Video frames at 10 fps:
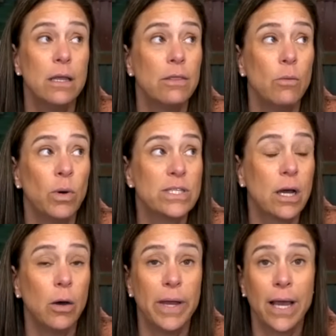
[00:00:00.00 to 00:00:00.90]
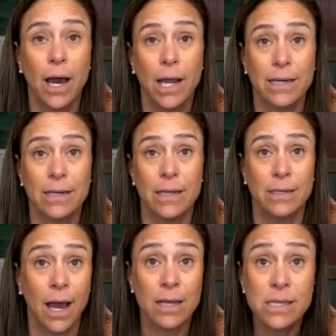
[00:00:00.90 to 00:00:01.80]
what's going on in
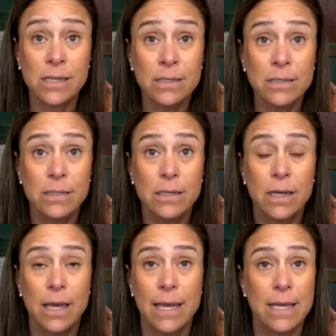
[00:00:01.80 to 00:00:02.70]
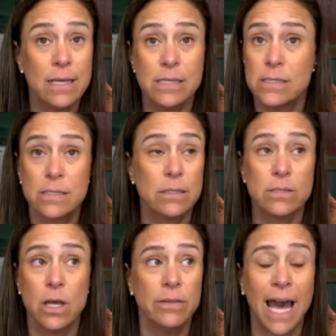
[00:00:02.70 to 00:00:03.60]
Gaza is
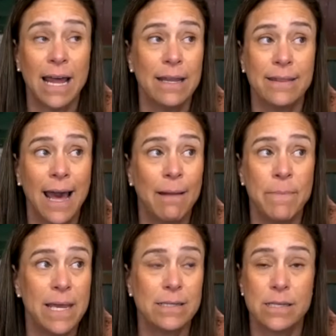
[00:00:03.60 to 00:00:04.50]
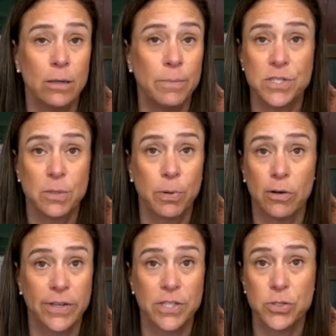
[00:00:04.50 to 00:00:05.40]
that makes it almost a
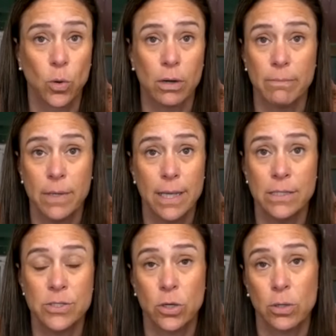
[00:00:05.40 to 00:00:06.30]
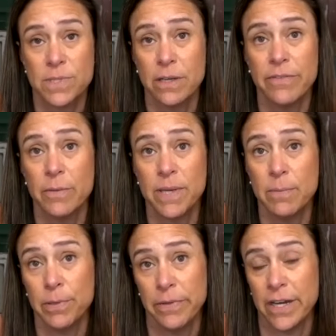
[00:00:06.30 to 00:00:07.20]
perfect storm in terms of the
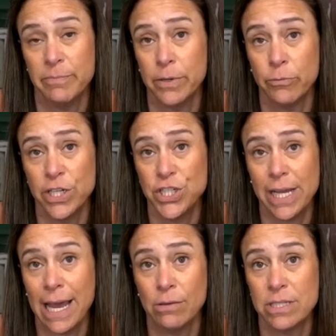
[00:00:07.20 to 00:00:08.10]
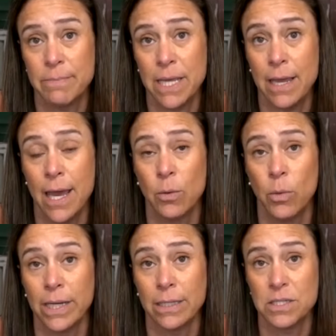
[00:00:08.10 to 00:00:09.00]
people that have been reaching out to me and
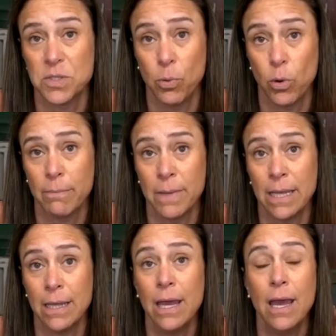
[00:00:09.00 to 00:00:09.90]
wanting to support me,